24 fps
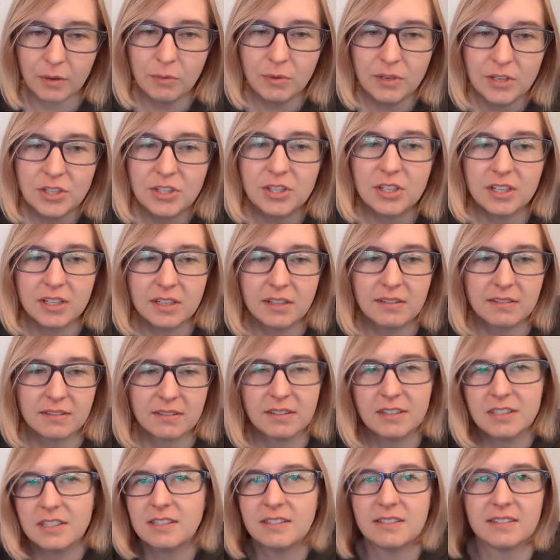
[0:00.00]
We should
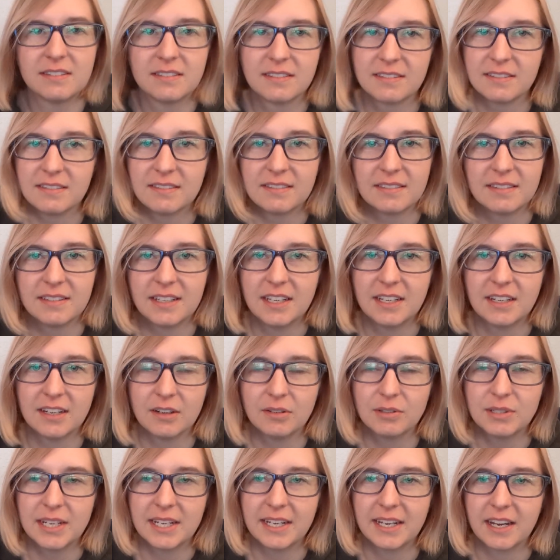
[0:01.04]
just, you
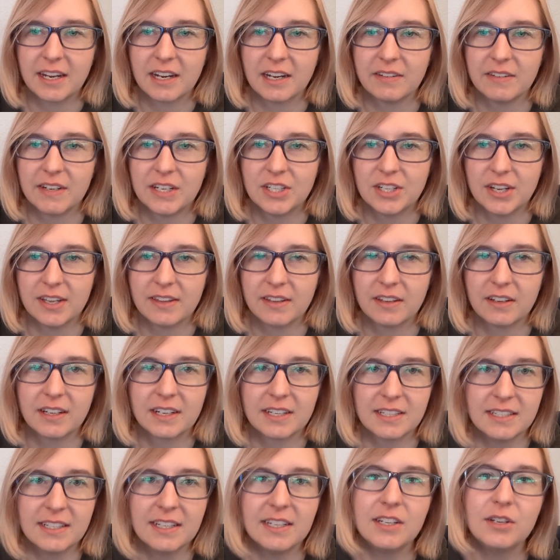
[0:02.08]
know, take care of each other.
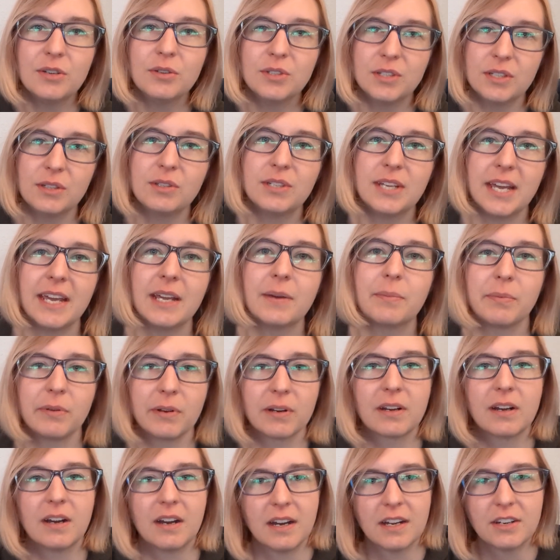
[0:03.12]
Continue to take
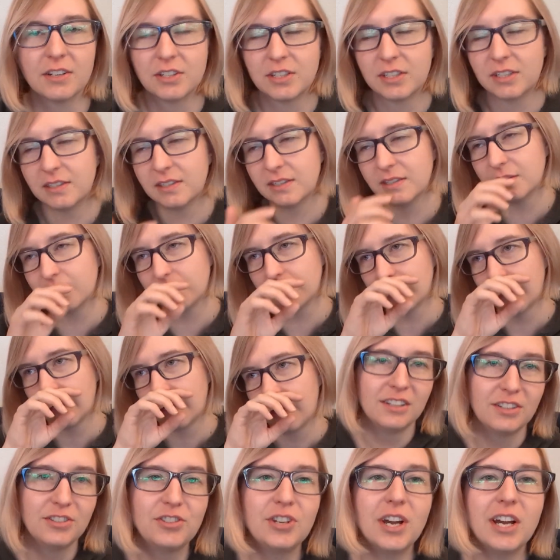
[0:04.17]
precautions.
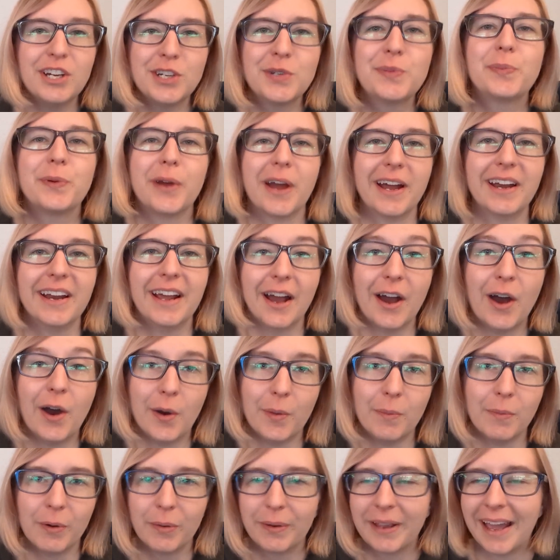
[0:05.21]
Josh brought it
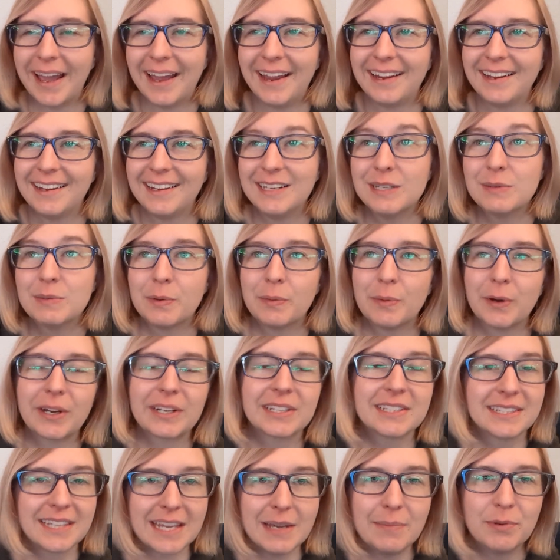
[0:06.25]
home, okay? He's been
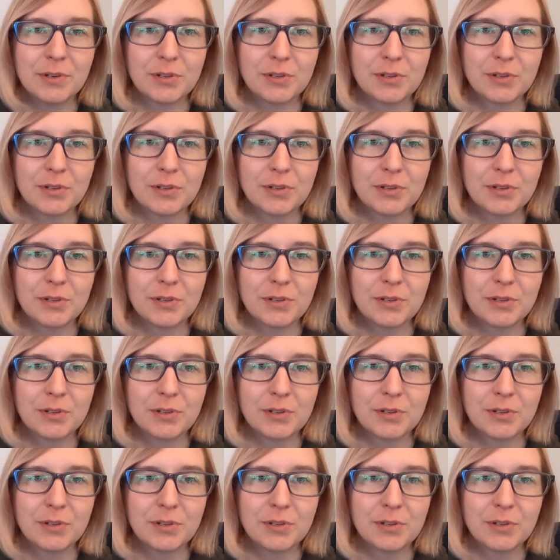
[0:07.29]
working ski